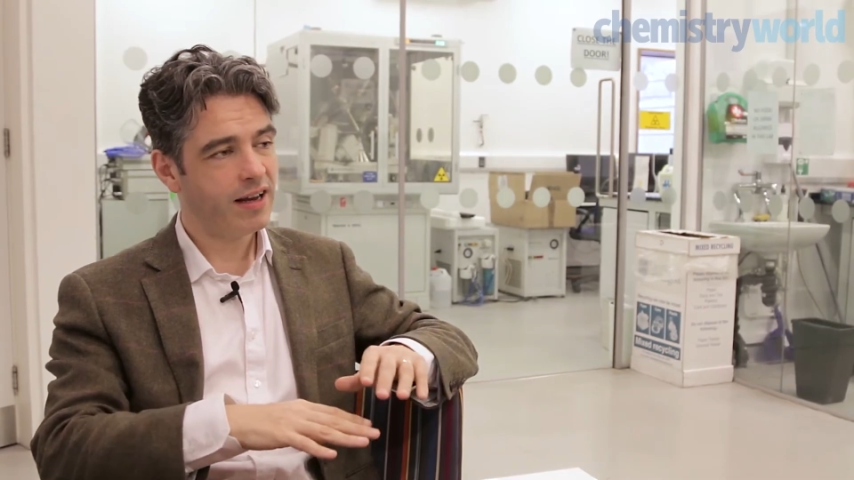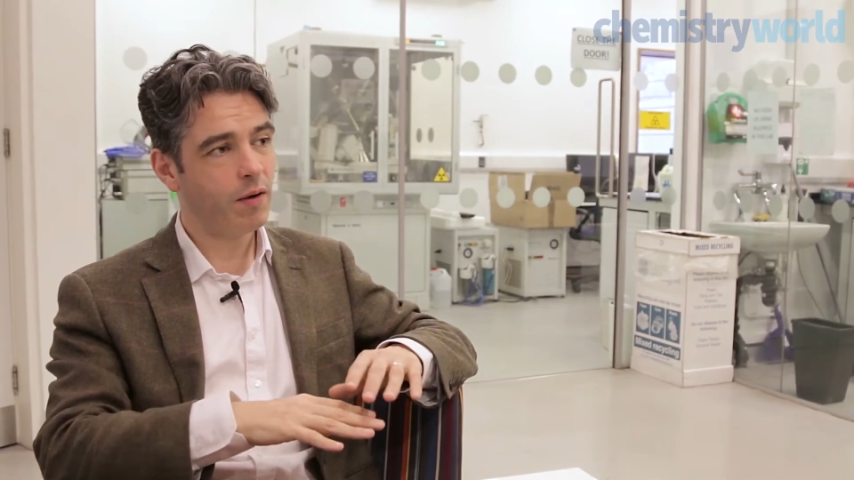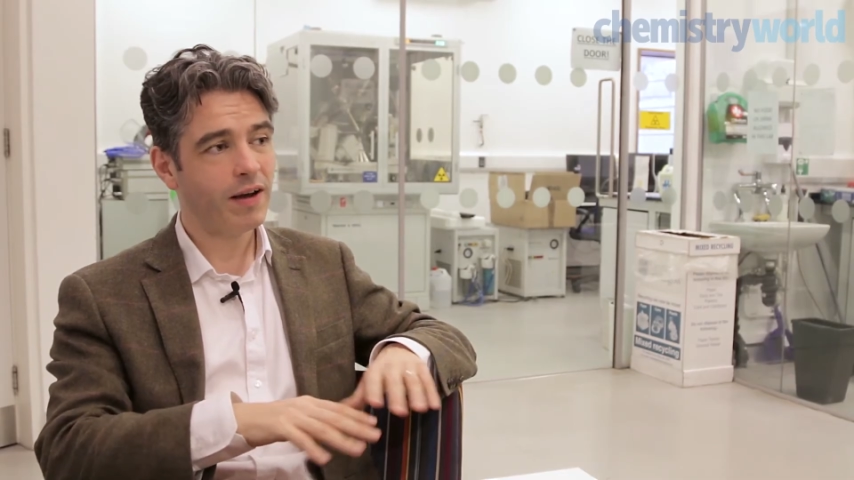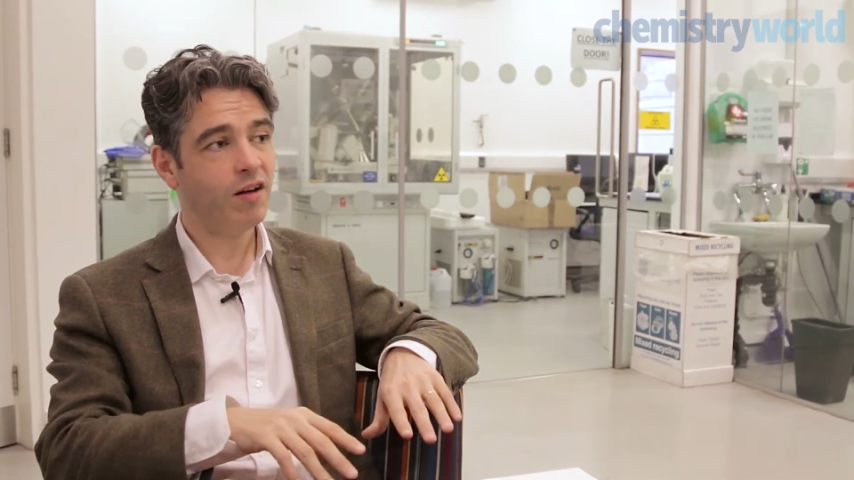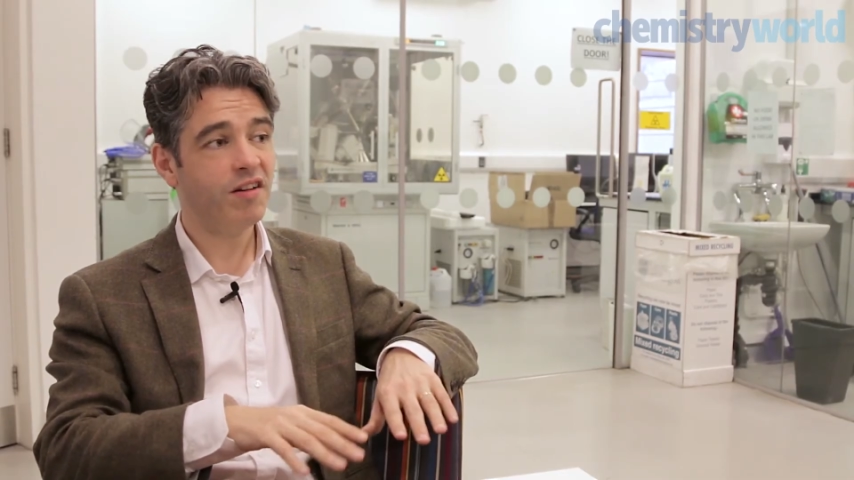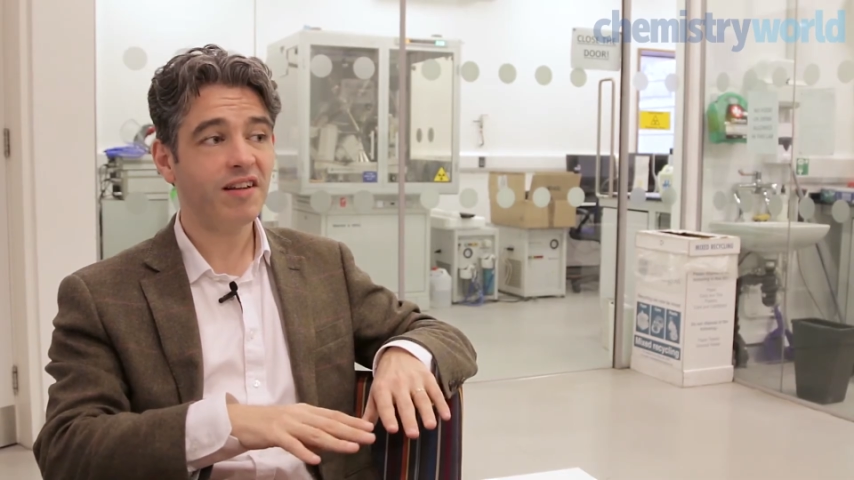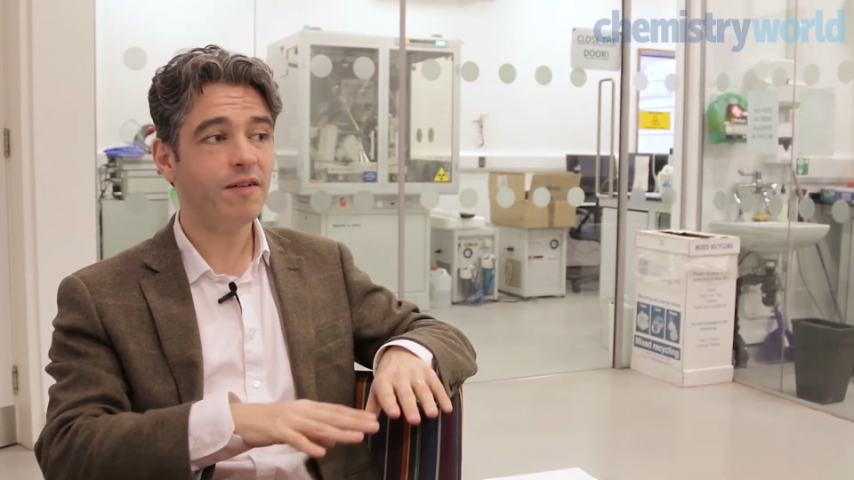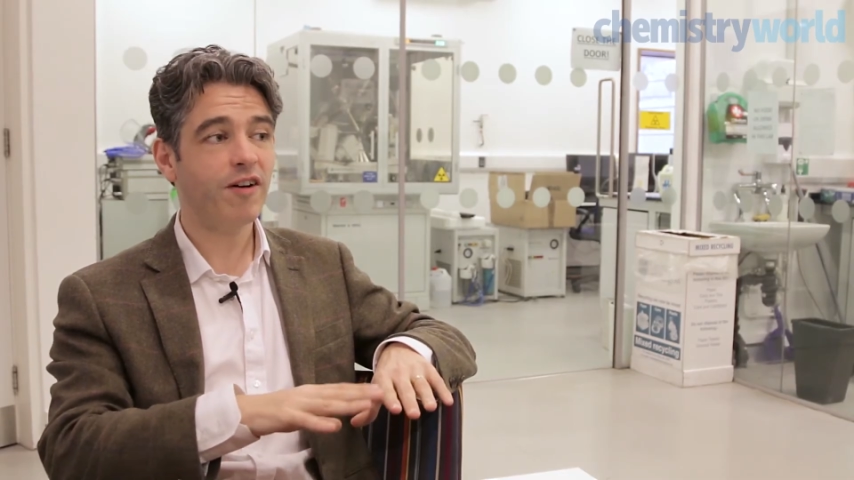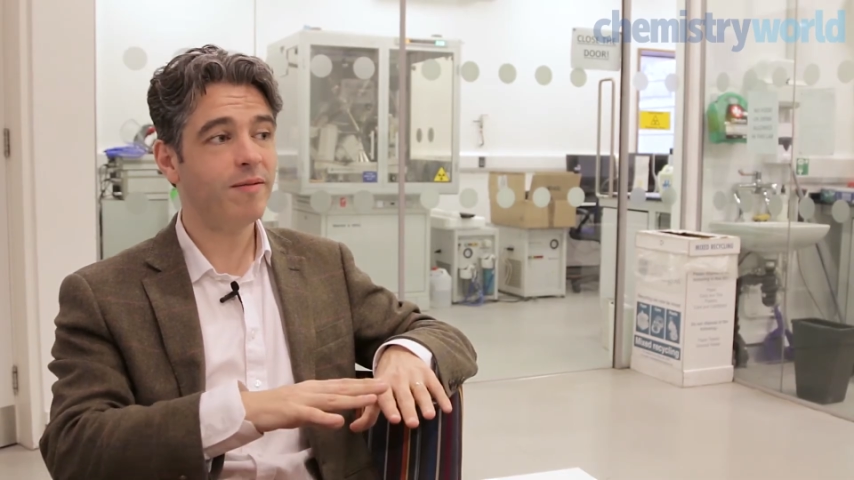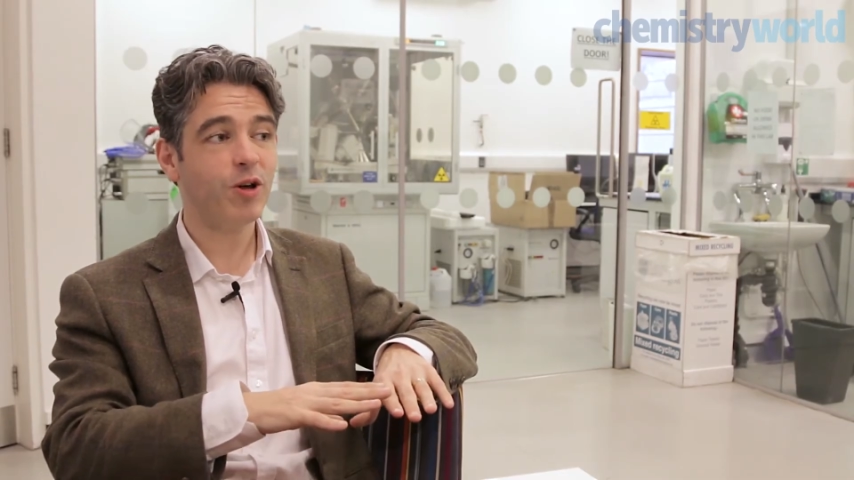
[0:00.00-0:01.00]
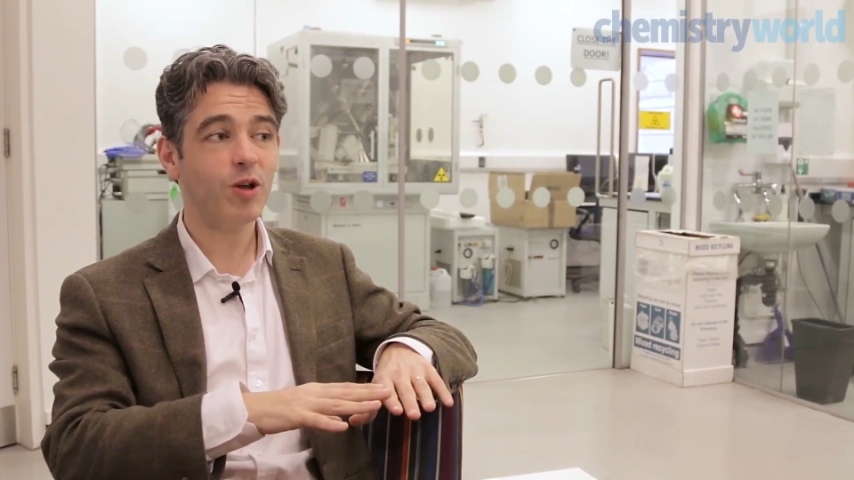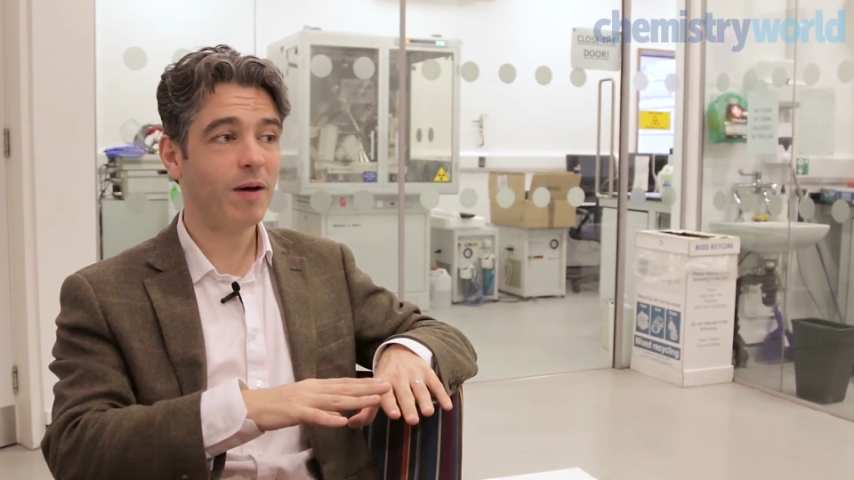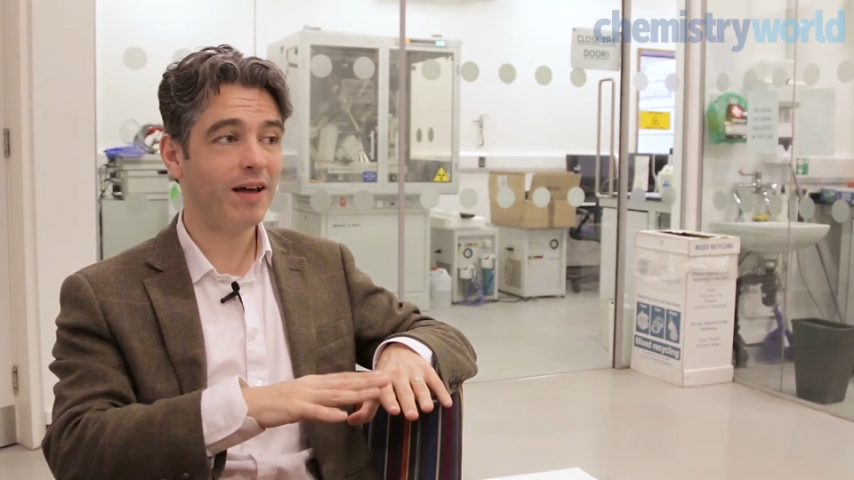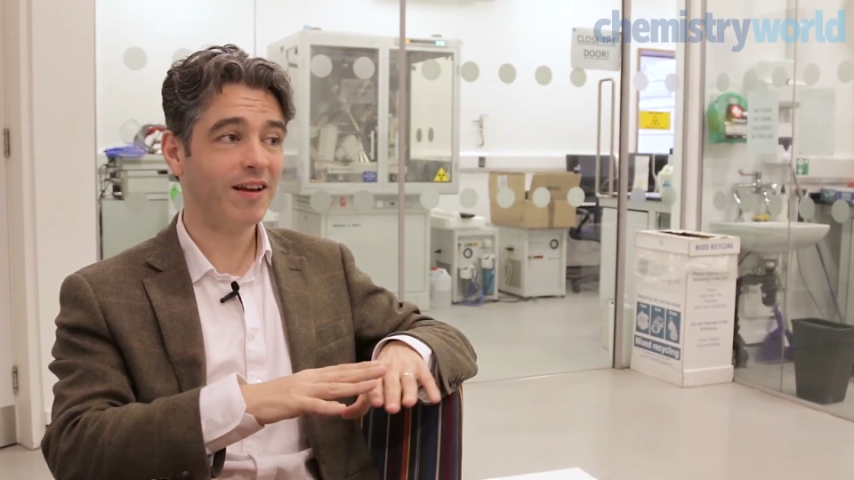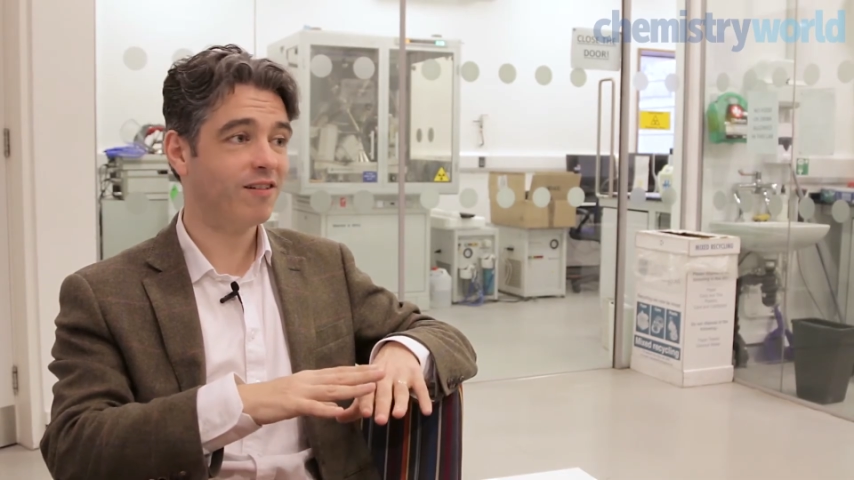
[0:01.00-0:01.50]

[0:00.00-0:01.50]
Now, I can't say very much about that